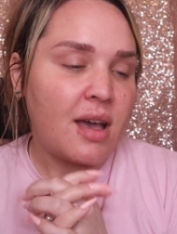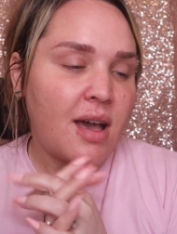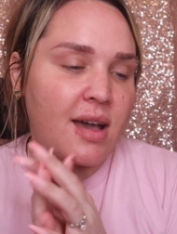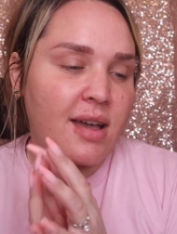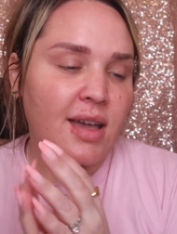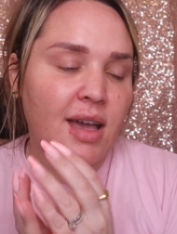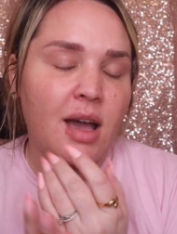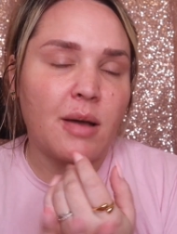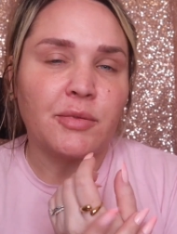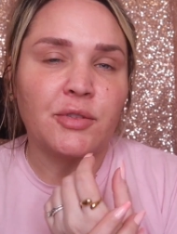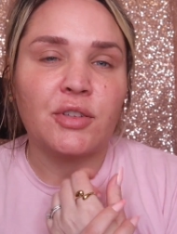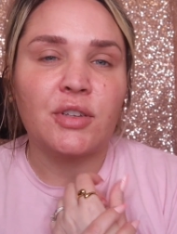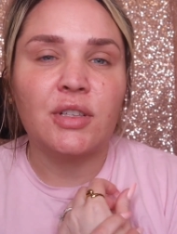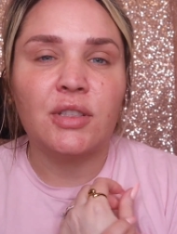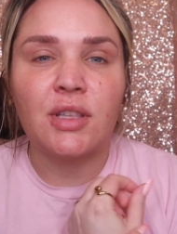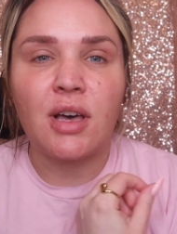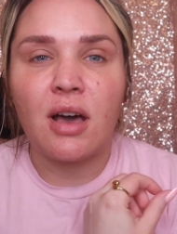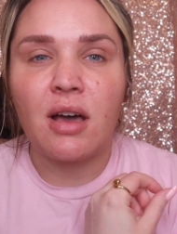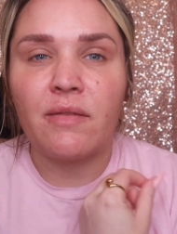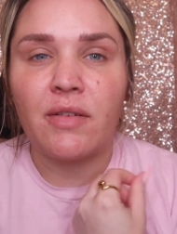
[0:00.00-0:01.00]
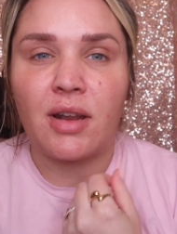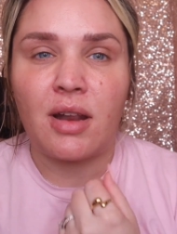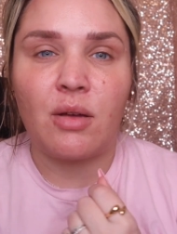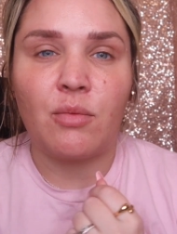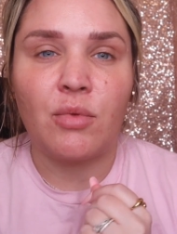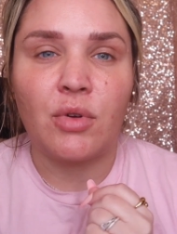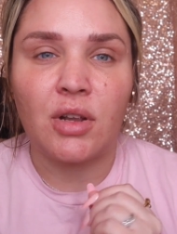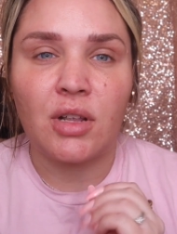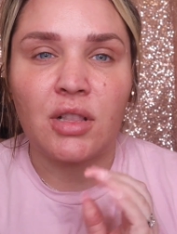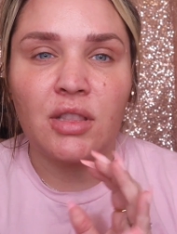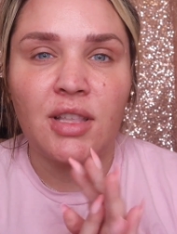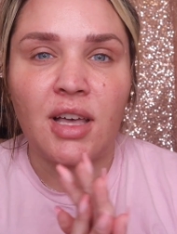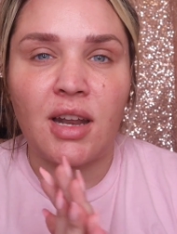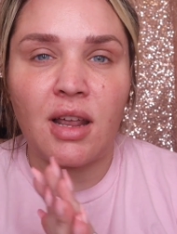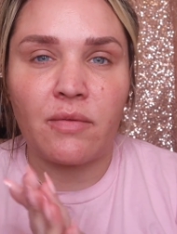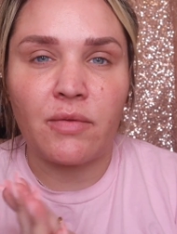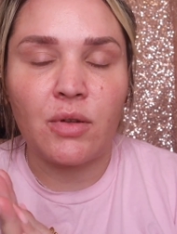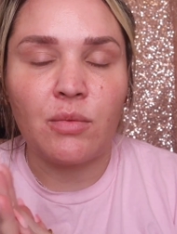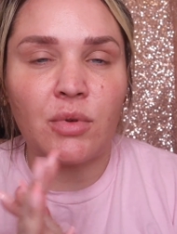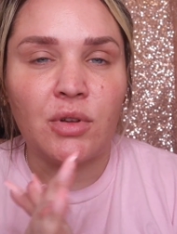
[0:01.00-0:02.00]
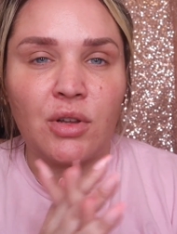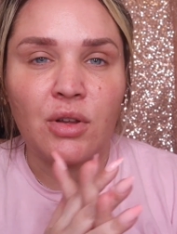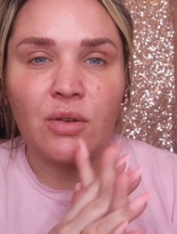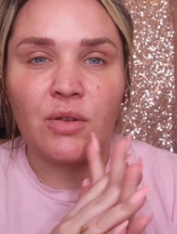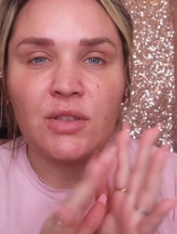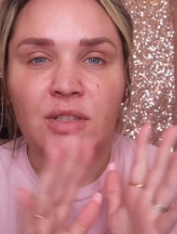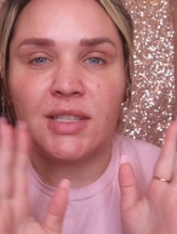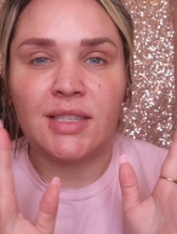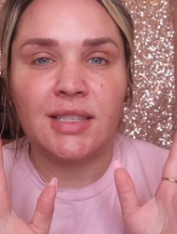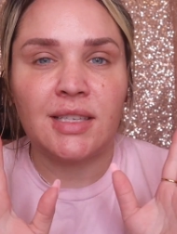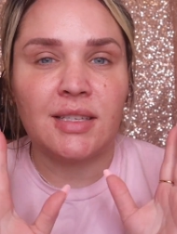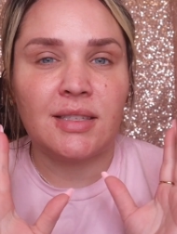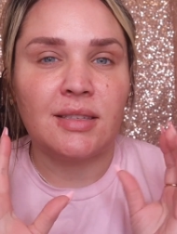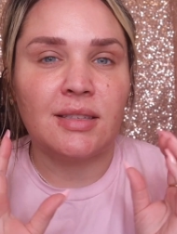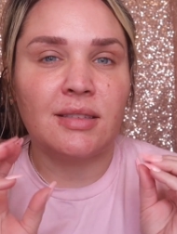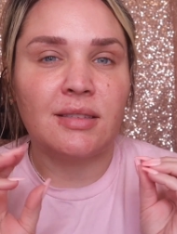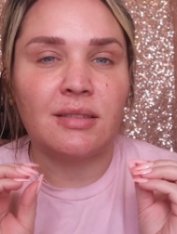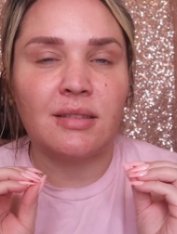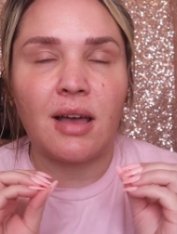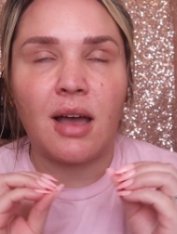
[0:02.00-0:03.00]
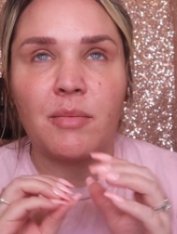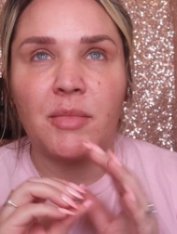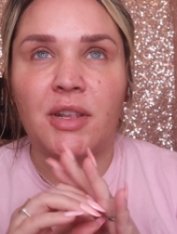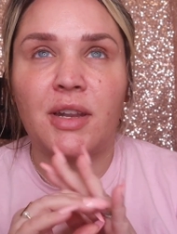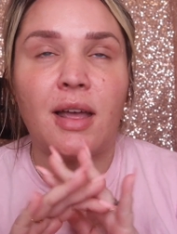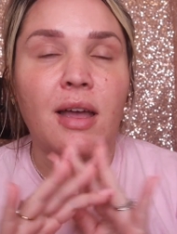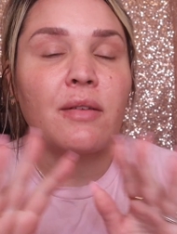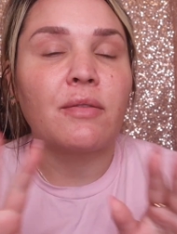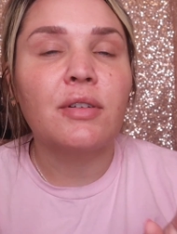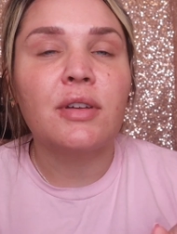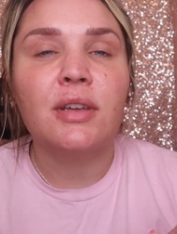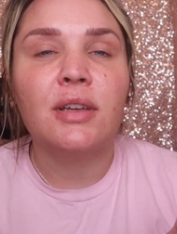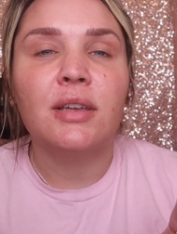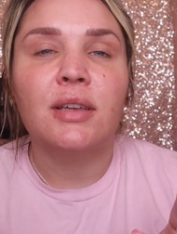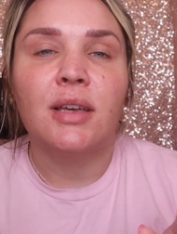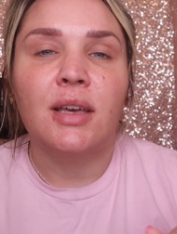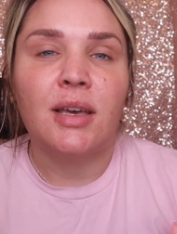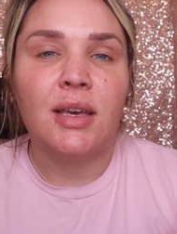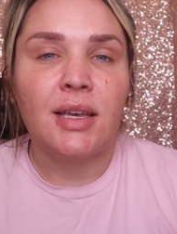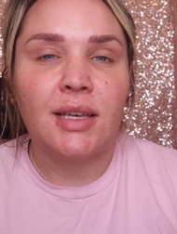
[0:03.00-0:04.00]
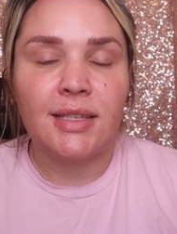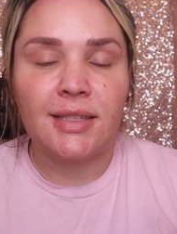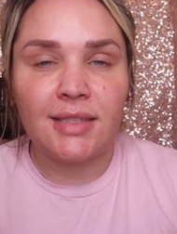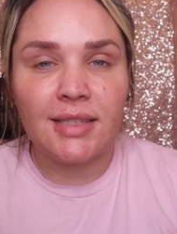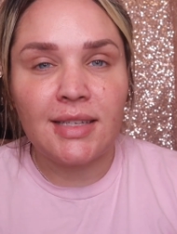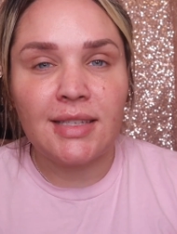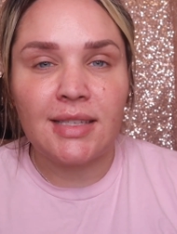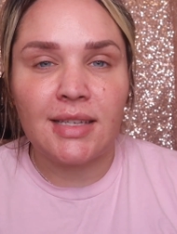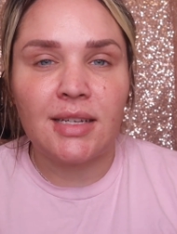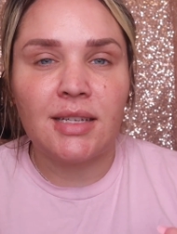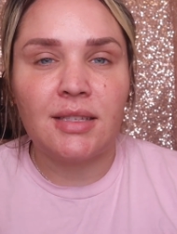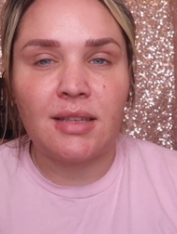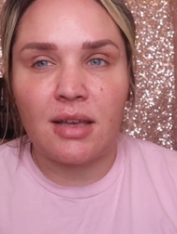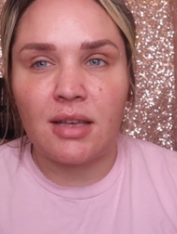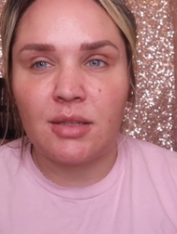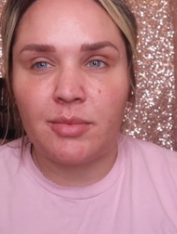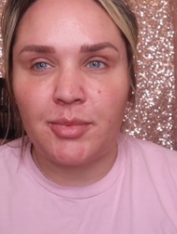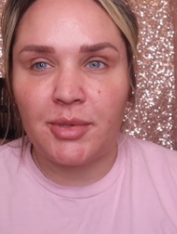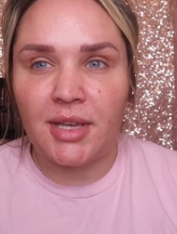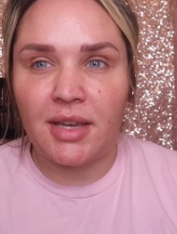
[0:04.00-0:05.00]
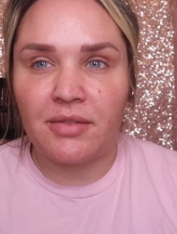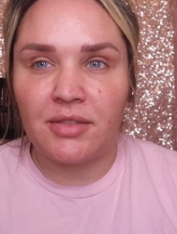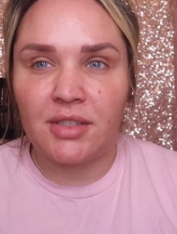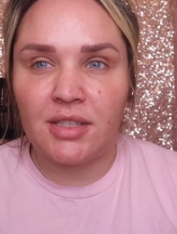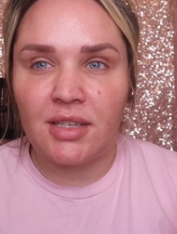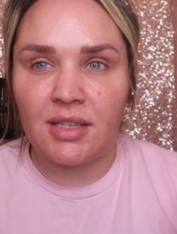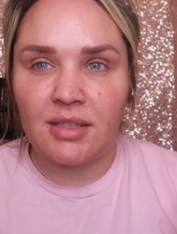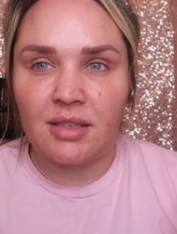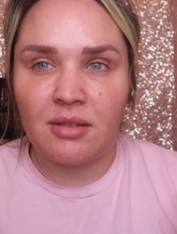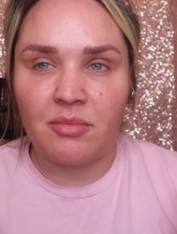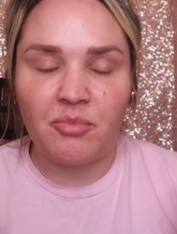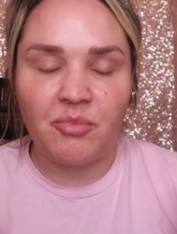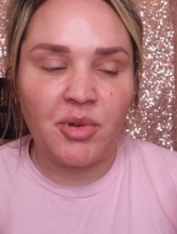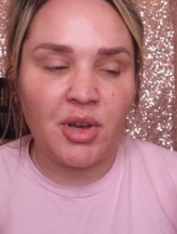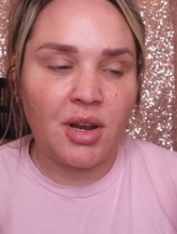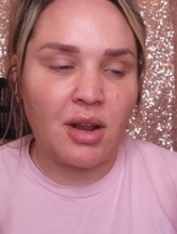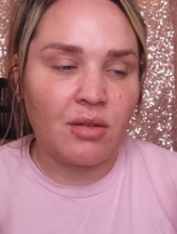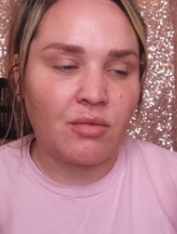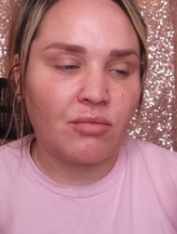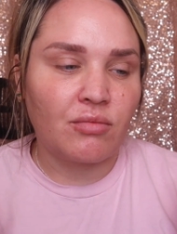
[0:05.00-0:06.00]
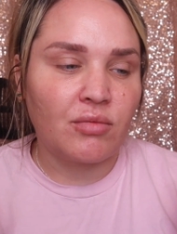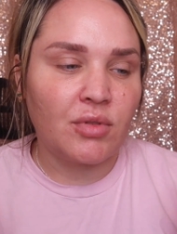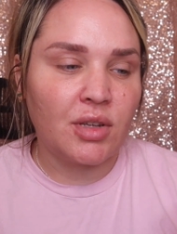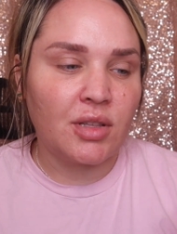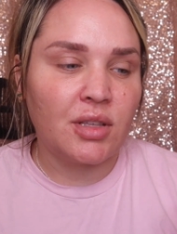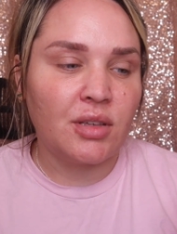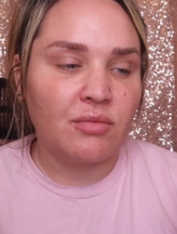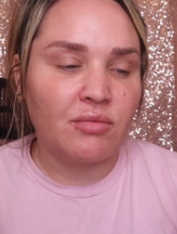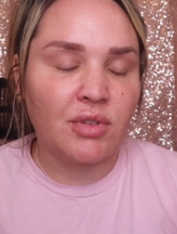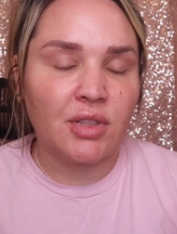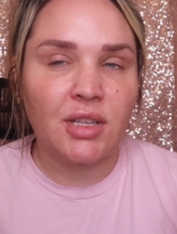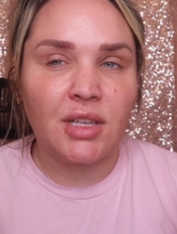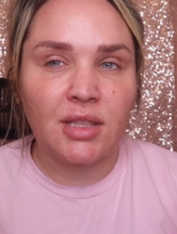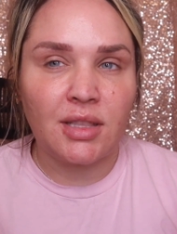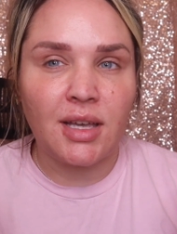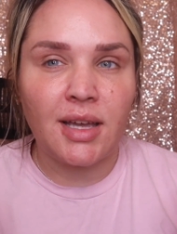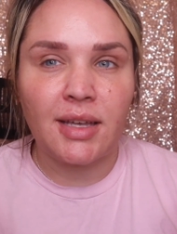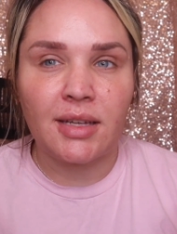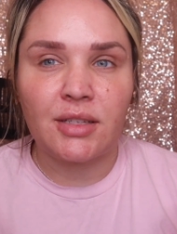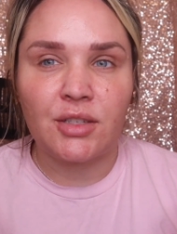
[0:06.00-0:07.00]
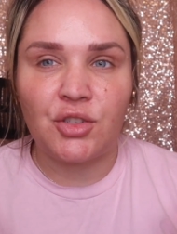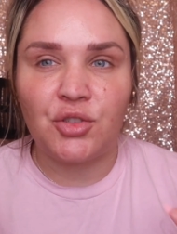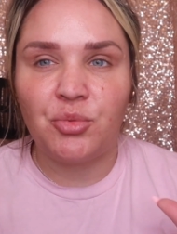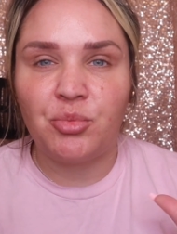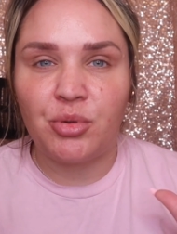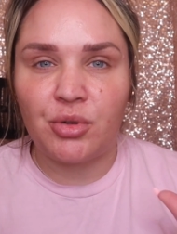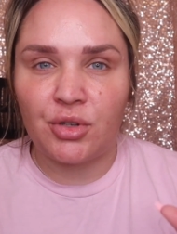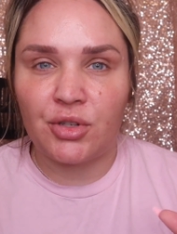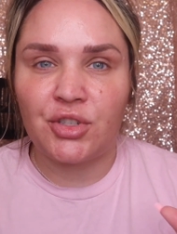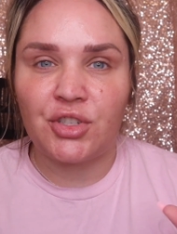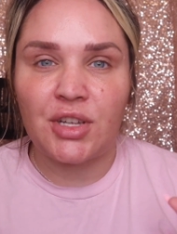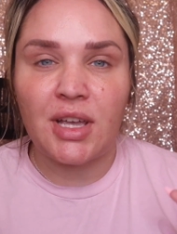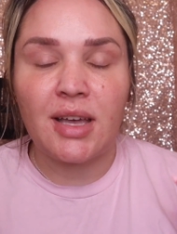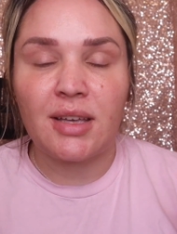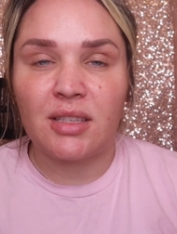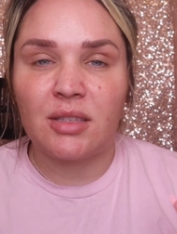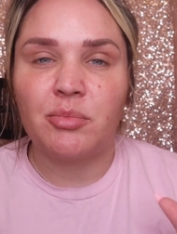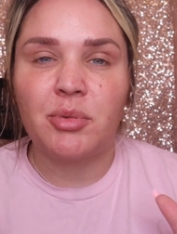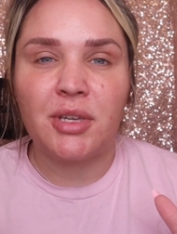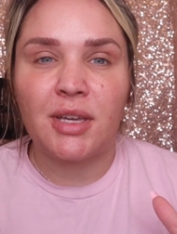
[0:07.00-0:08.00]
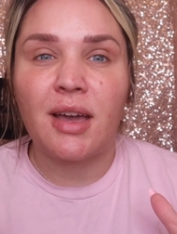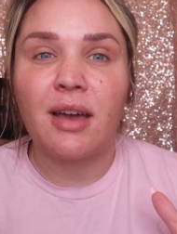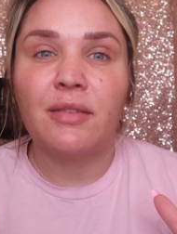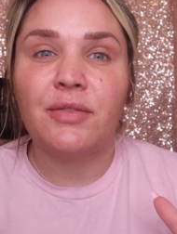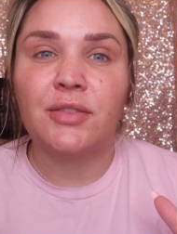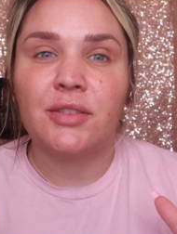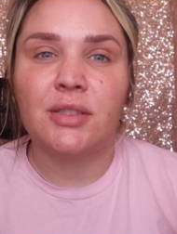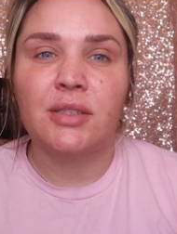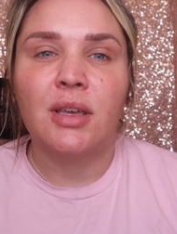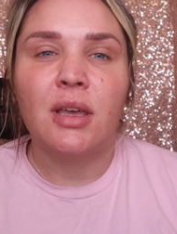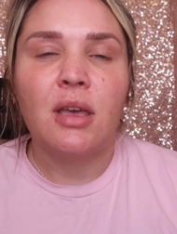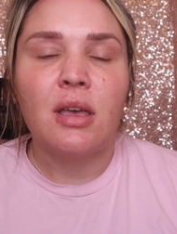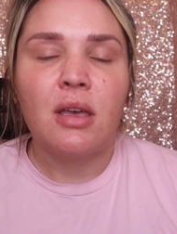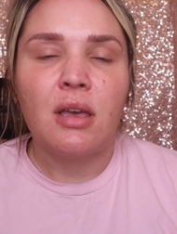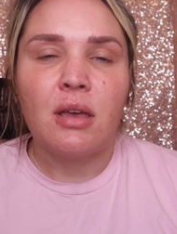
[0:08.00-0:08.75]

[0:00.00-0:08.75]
I absolutely love and I want to let everyone know since this is I mean every season is SPF season but I really really like to push SPFs